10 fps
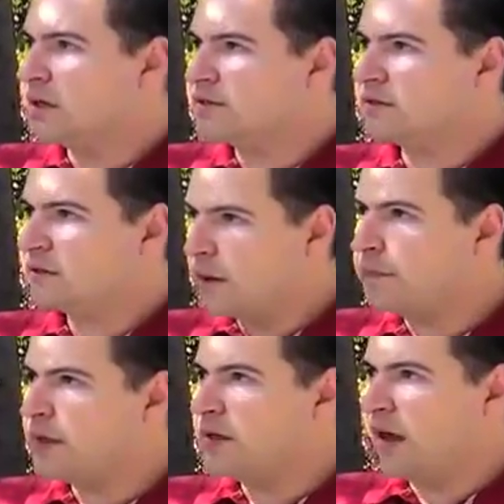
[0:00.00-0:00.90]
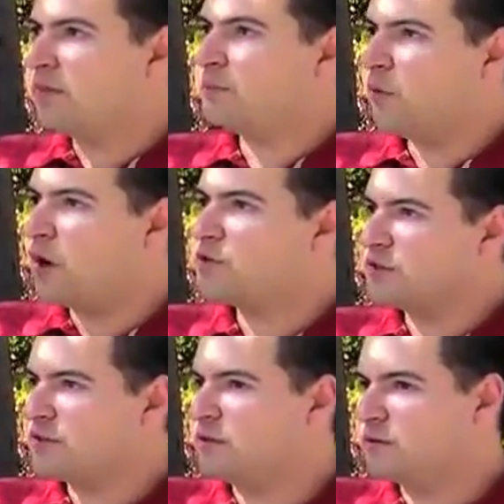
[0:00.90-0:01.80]
Yes, the company and the
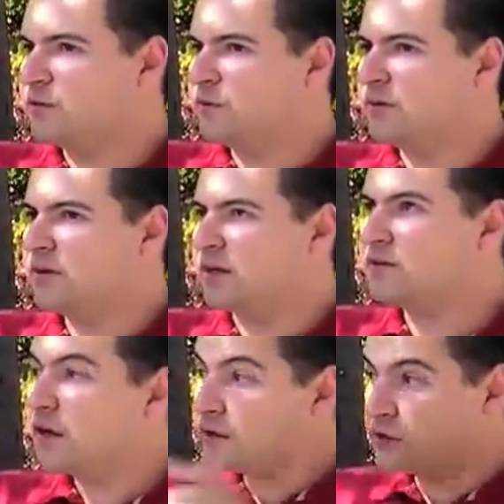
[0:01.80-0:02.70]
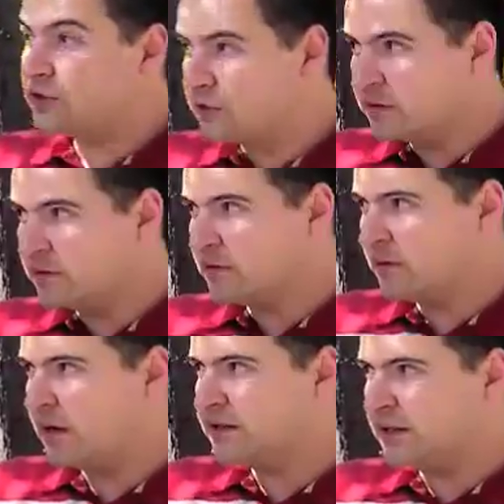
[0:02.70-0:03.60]
projects that they're doing that touch
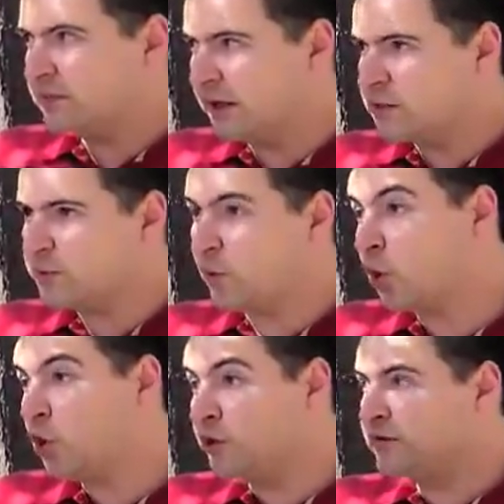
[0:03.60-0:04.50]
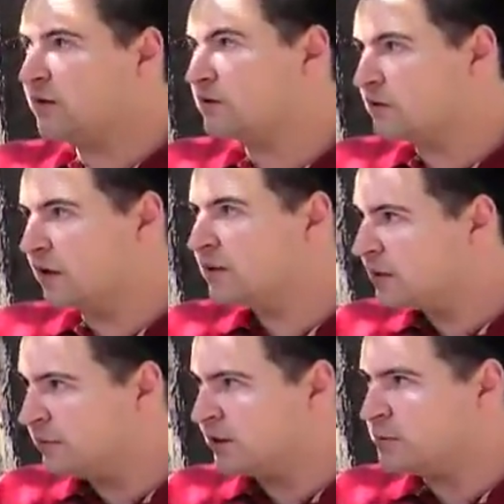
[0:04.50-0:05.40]
identity management, or could touch
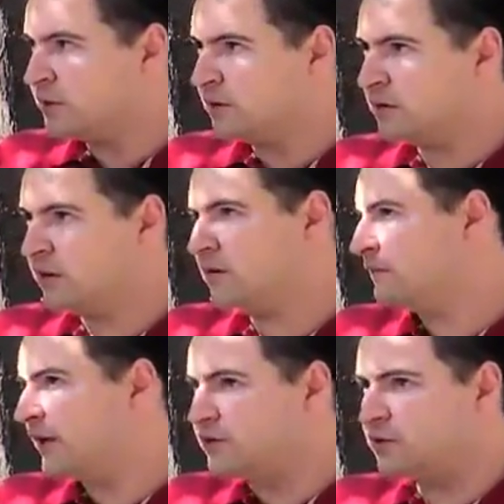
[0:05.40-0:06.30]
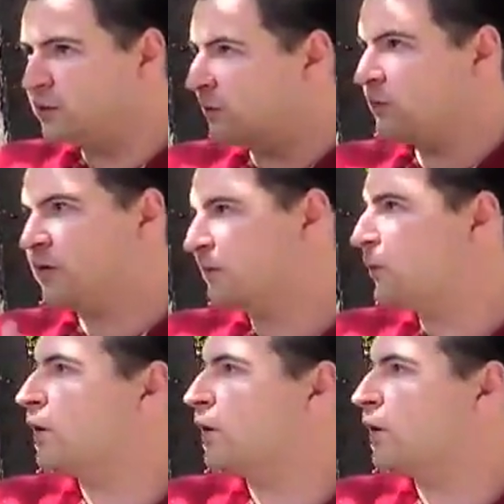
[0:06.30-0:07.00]
identity management in a phase 2 or 3 or